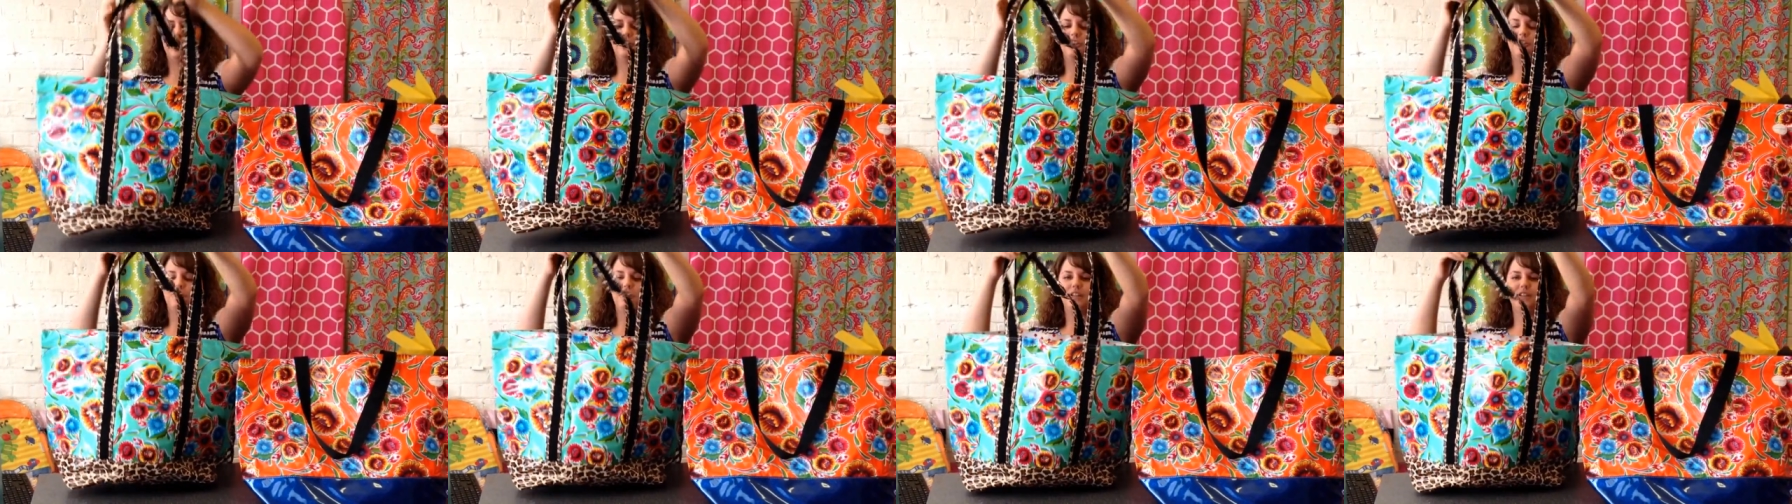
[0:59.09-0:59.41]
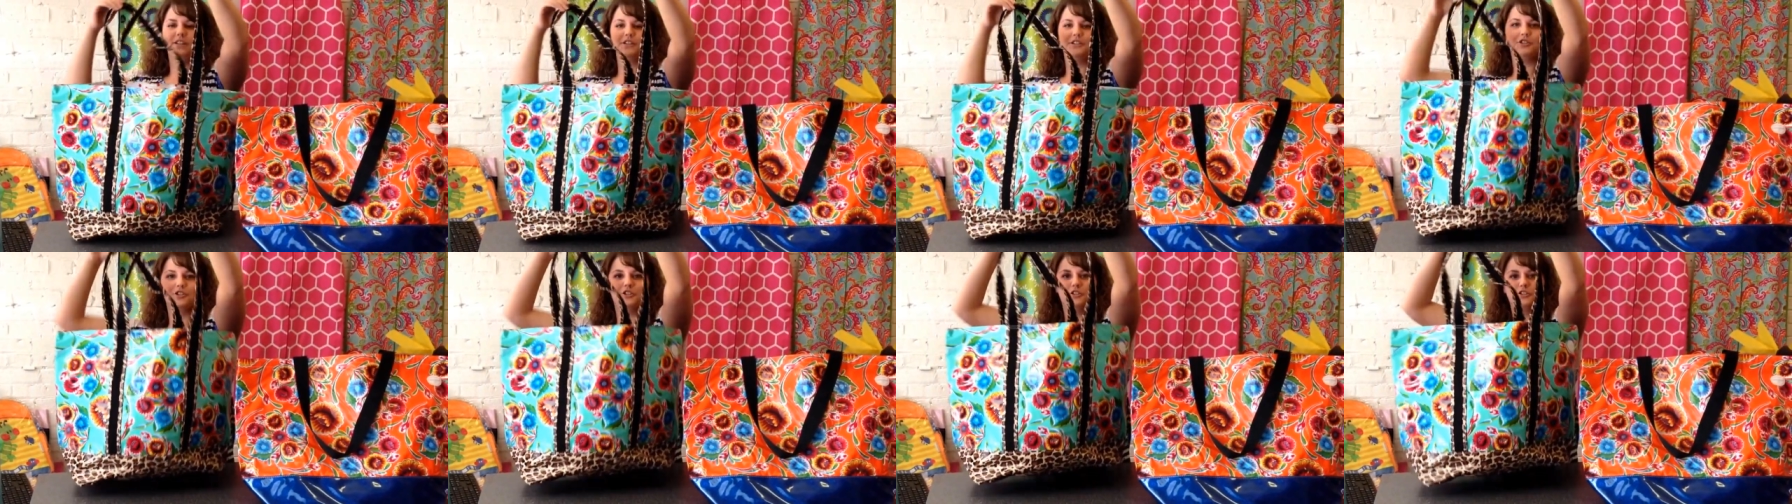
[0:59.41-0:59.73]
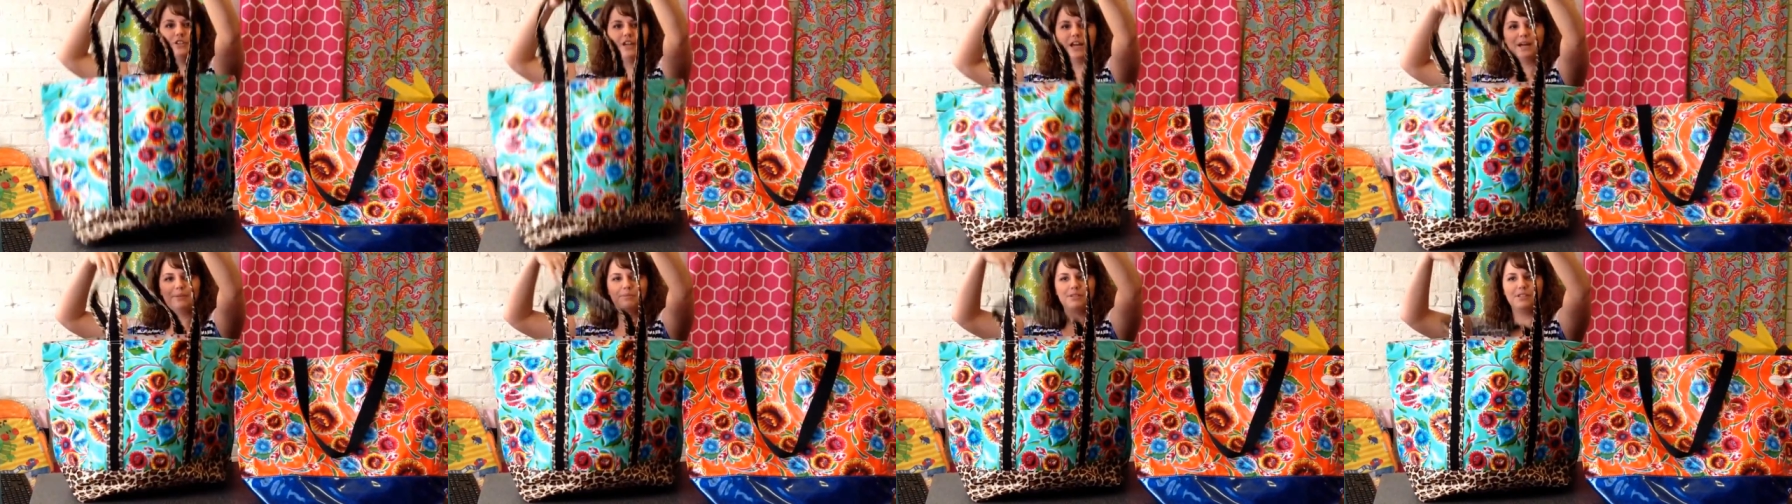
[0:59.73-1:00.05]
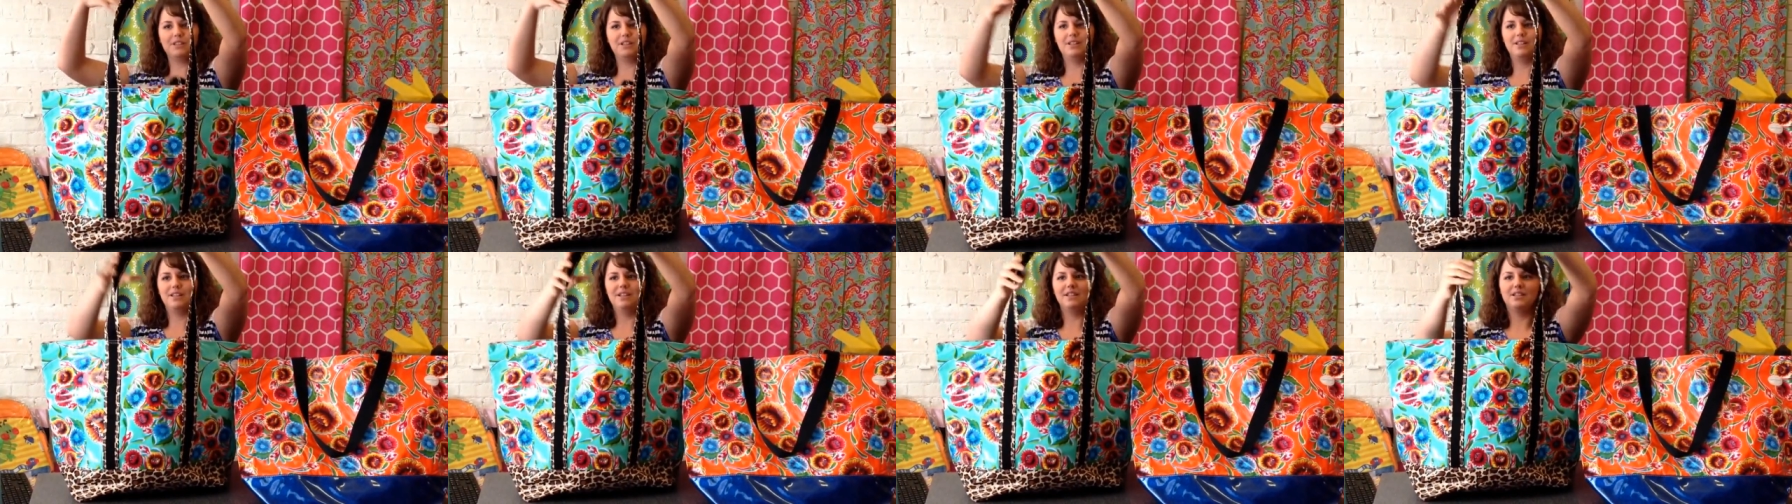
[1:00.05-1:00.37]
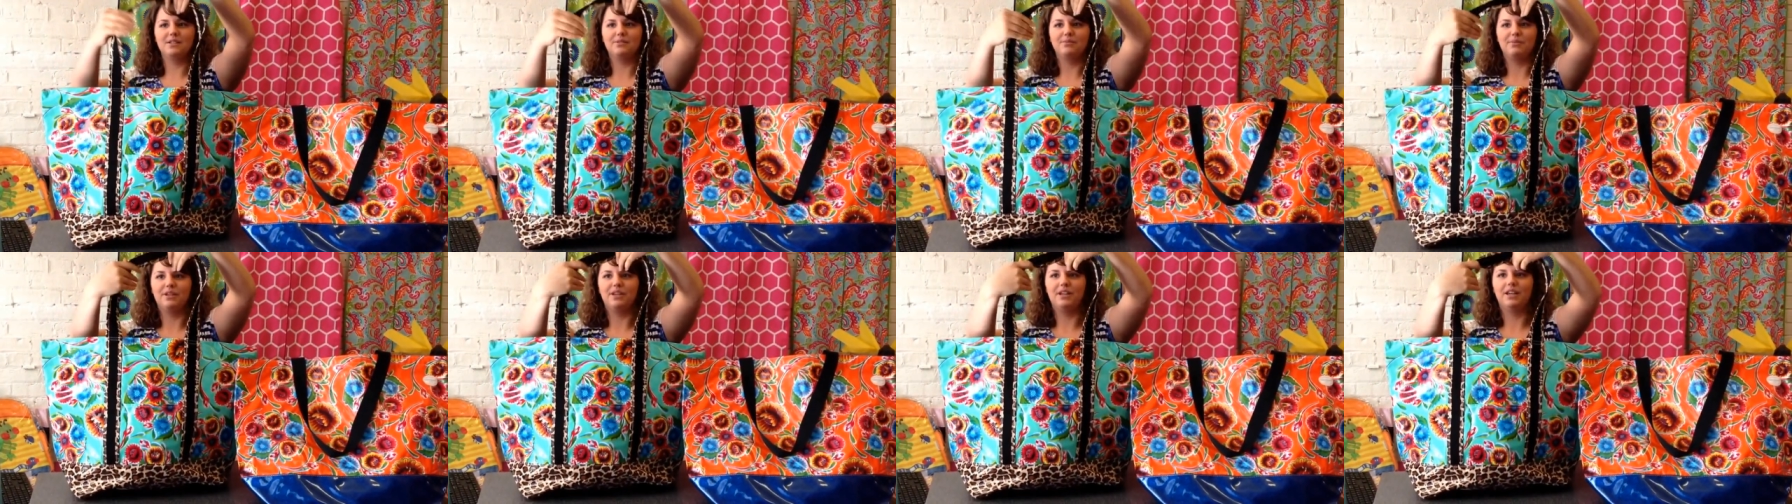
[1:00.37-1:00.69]
Look at the straps on
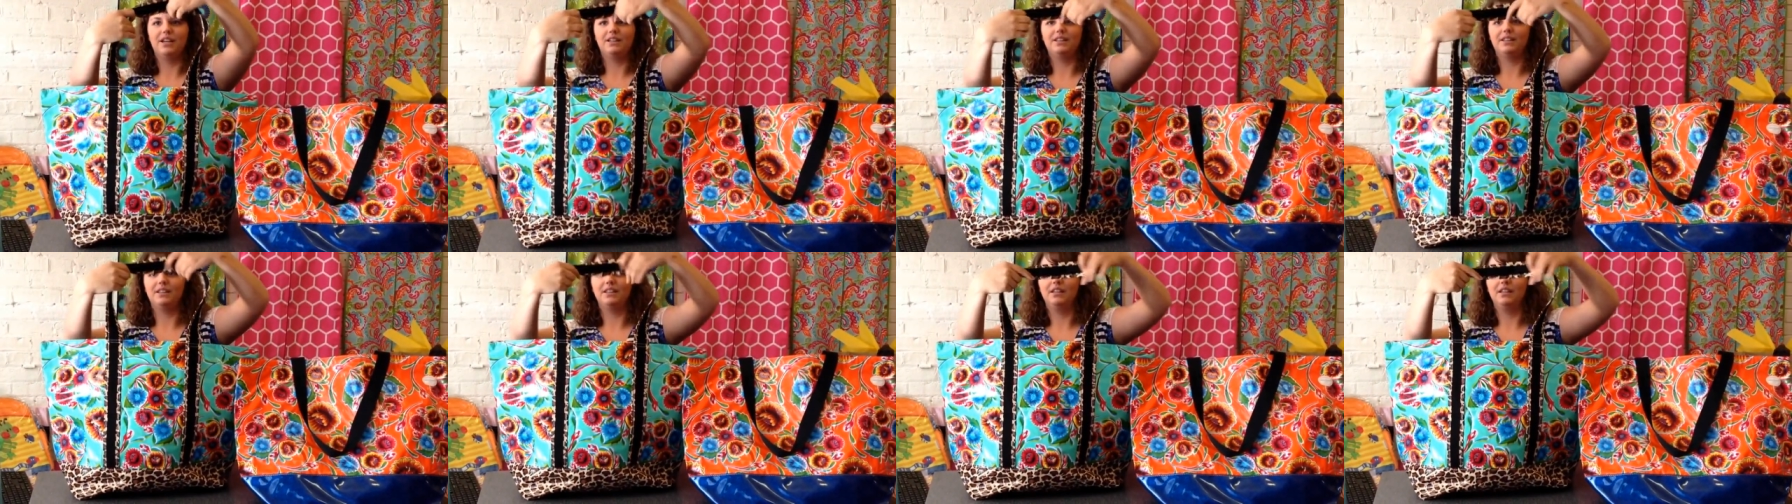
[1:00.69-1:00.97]
this. We got